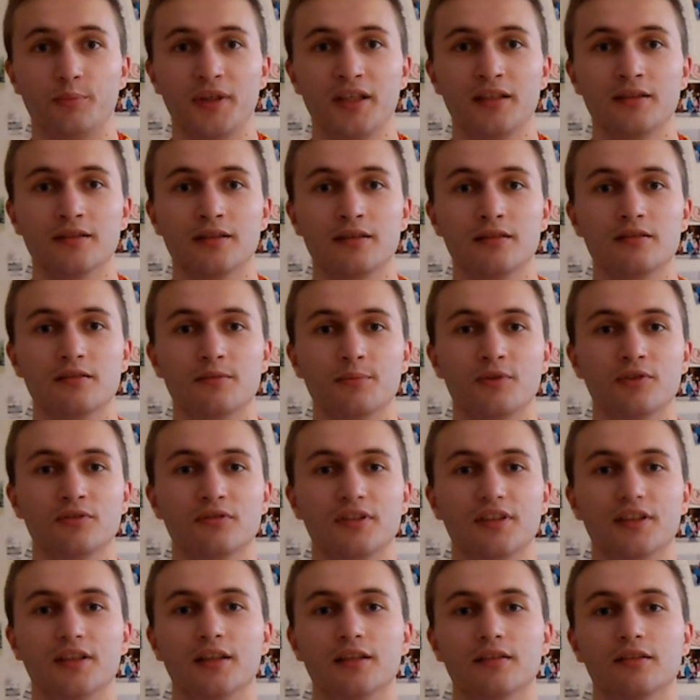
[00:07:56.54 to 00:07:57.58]
Romanians
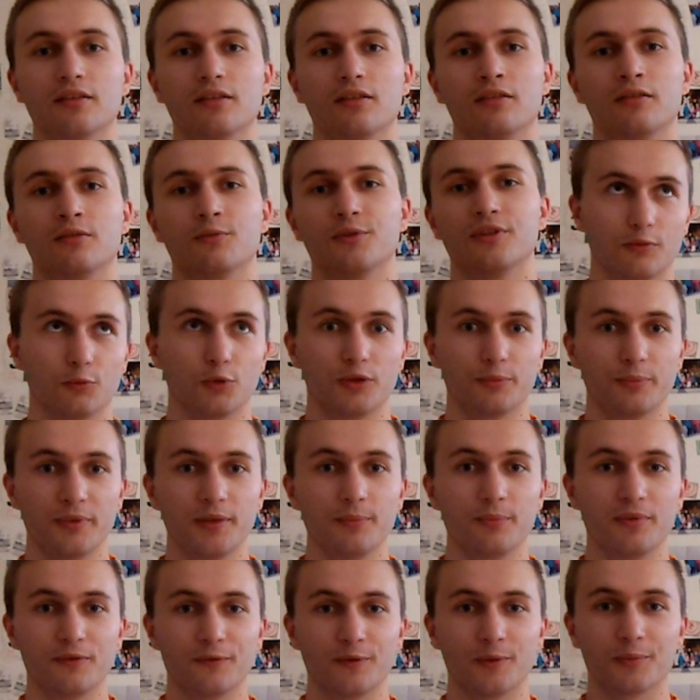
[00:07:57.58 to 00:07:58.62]
mostly get along like, with
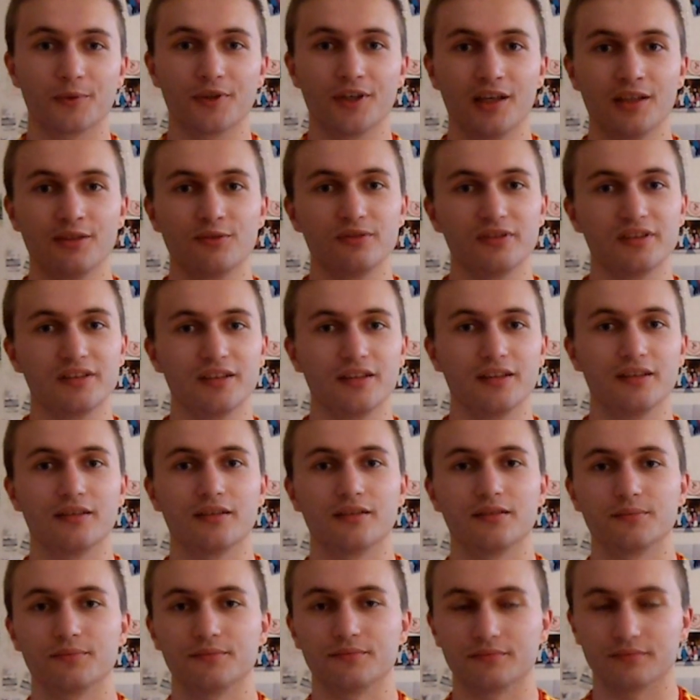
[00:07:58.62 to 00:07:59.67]
people from countries that